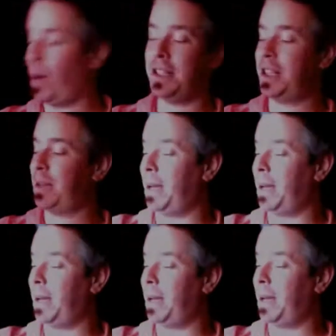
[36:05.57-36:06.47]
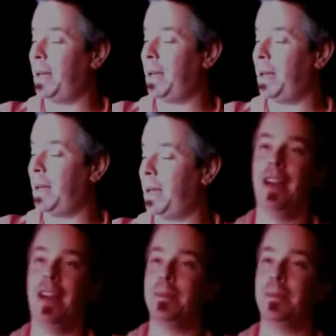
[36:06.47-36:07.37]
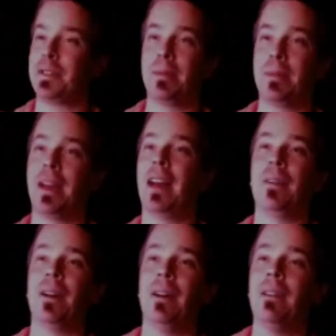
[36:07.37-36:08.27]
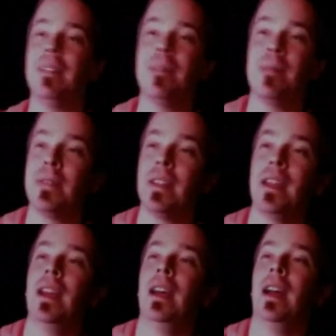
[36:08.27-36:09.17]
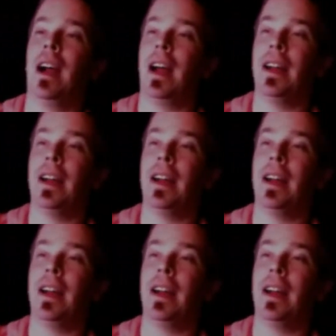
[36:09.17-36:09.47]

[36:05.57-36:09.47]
taunting me that I didn't say hi to him or something. I don't know. All